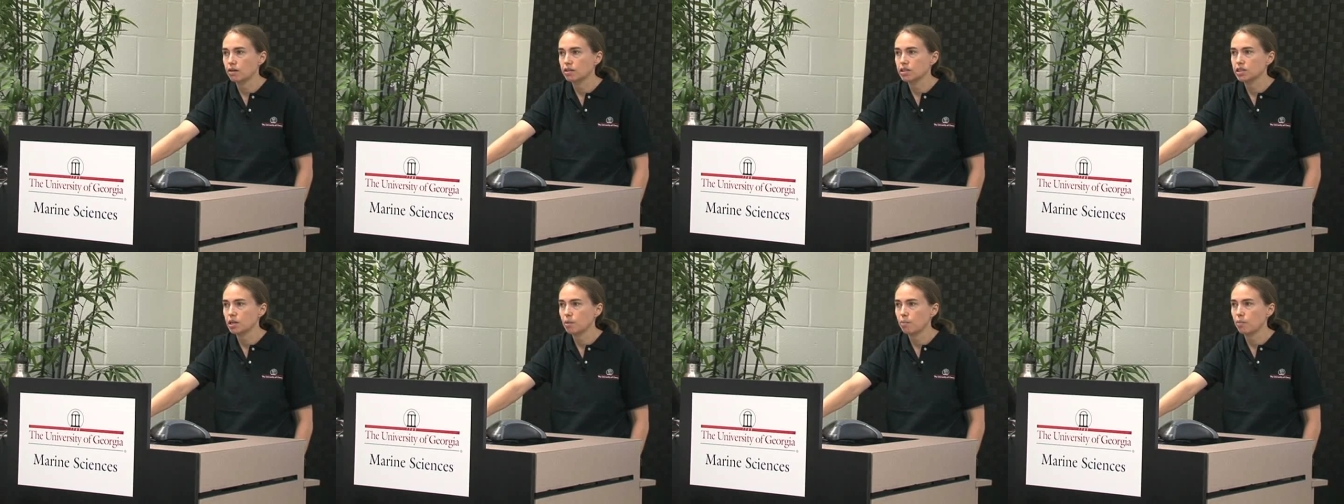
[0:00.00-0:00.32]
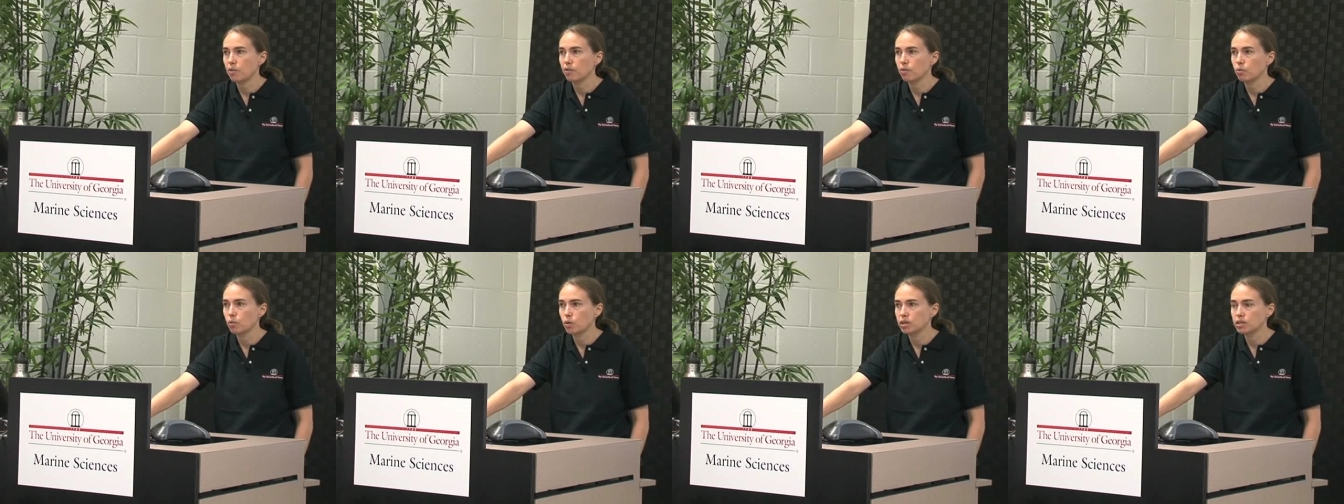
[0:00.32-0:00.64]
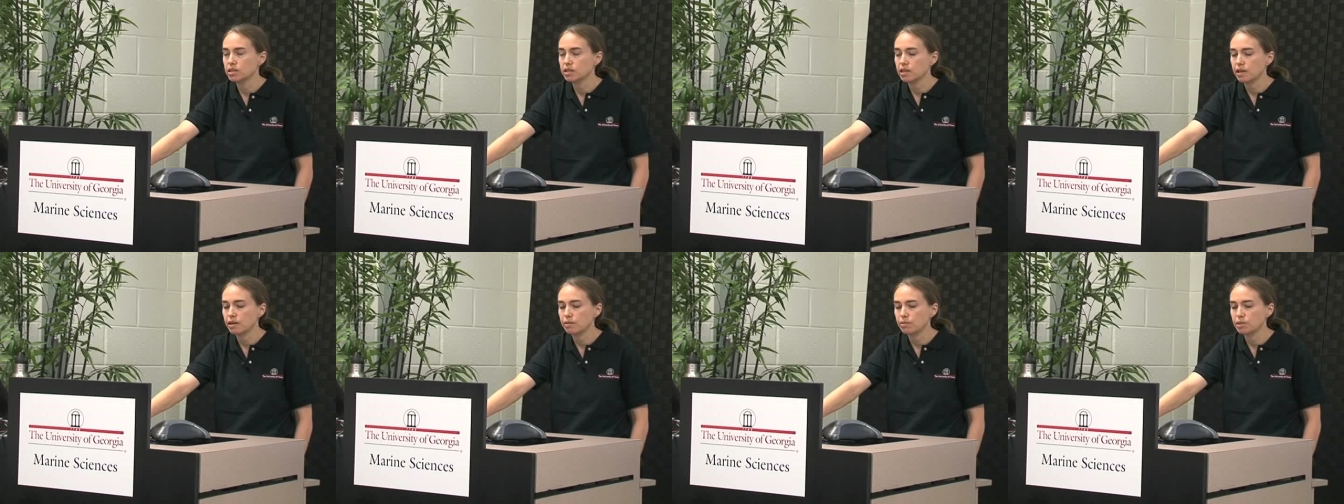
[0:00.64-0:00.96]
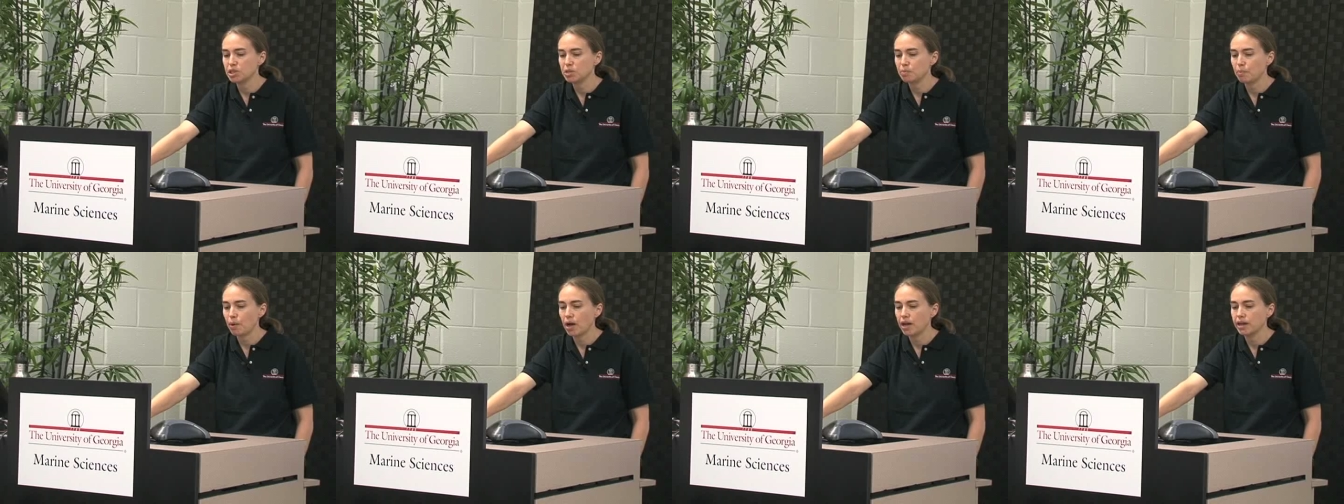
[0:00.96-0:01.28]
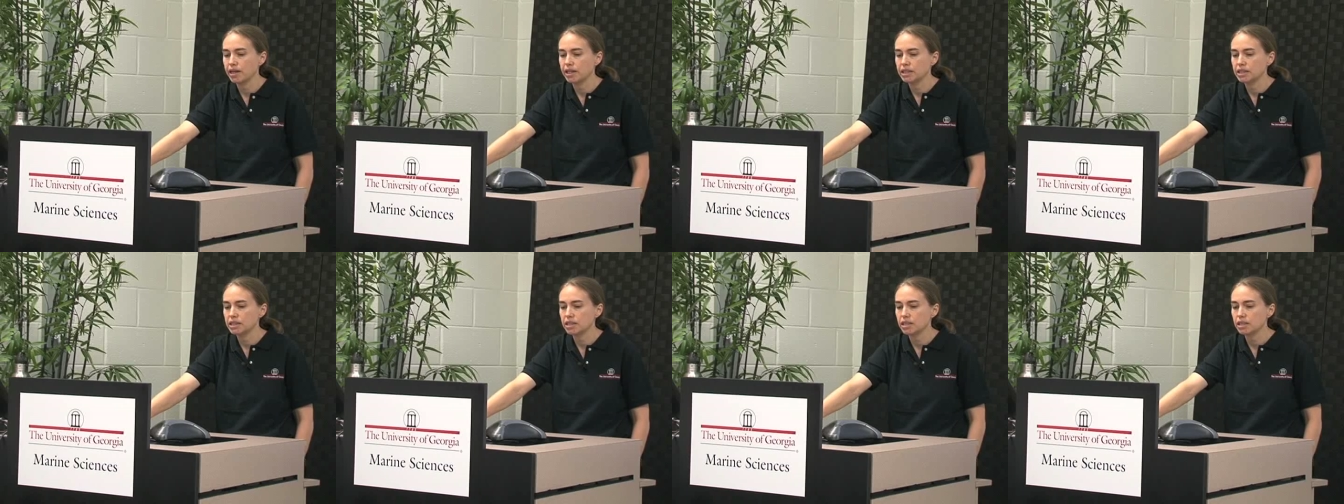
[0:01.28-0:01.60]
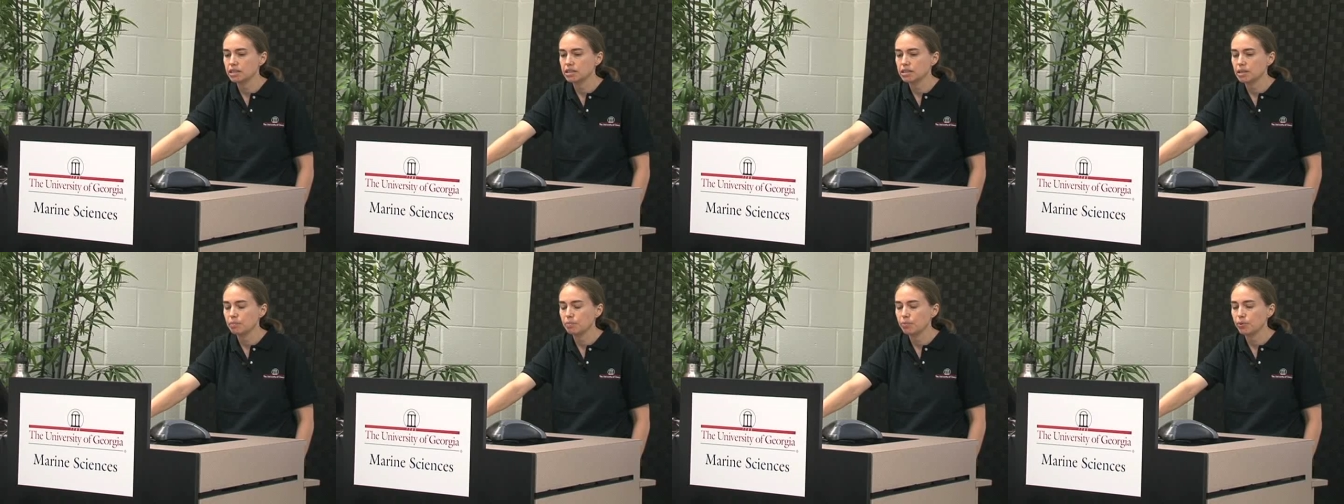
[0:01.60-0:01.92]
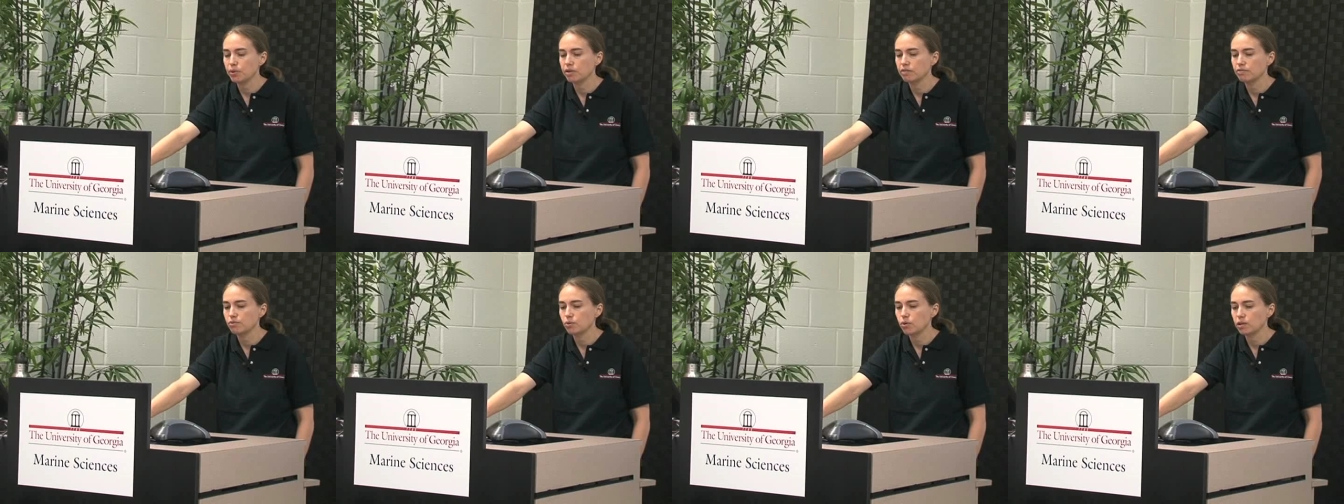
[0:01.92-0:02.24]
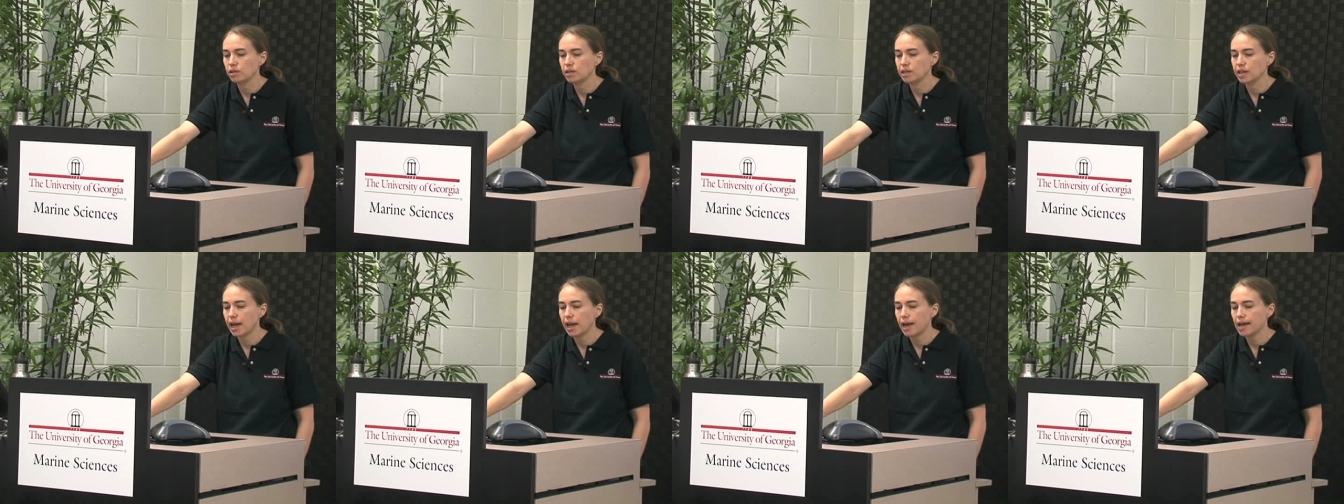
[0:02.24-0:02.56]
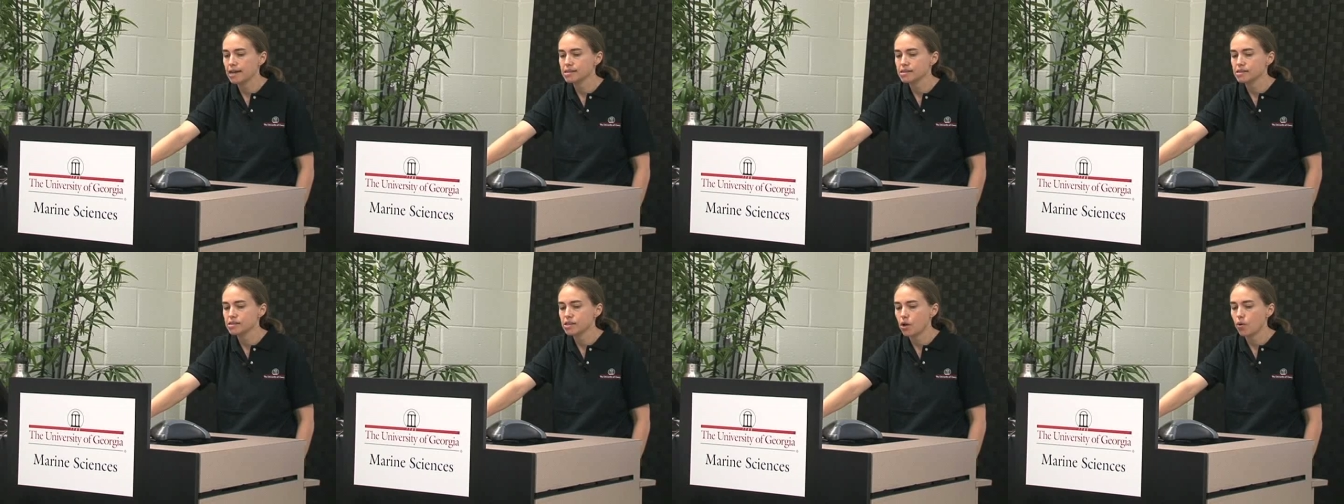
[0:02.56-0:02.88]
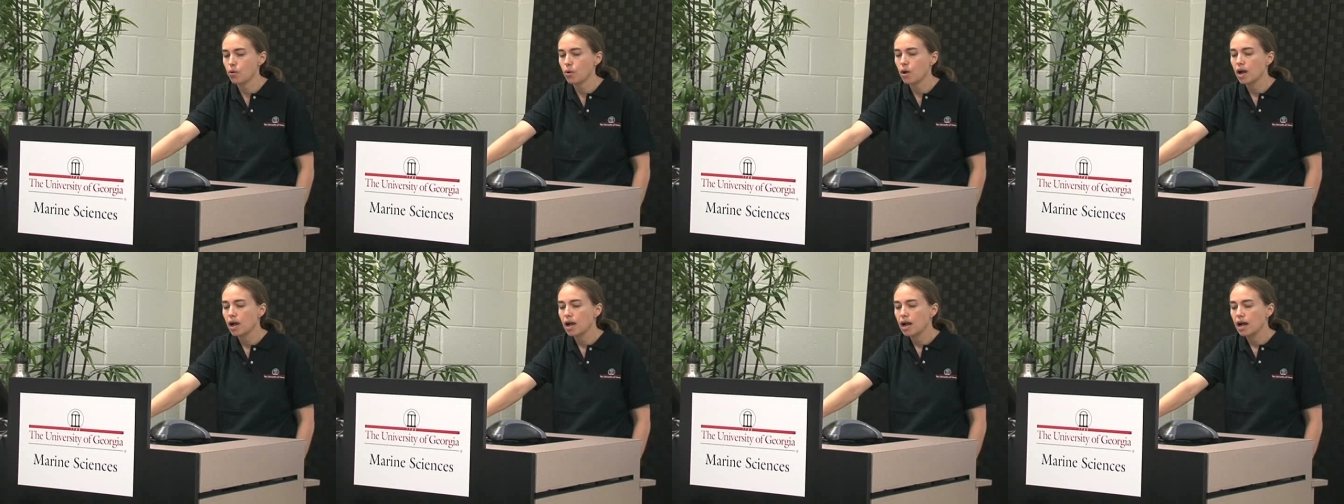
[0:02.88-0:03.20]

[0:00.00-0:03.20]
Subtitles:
are some of the ones that are responding to this input of oil and gas. So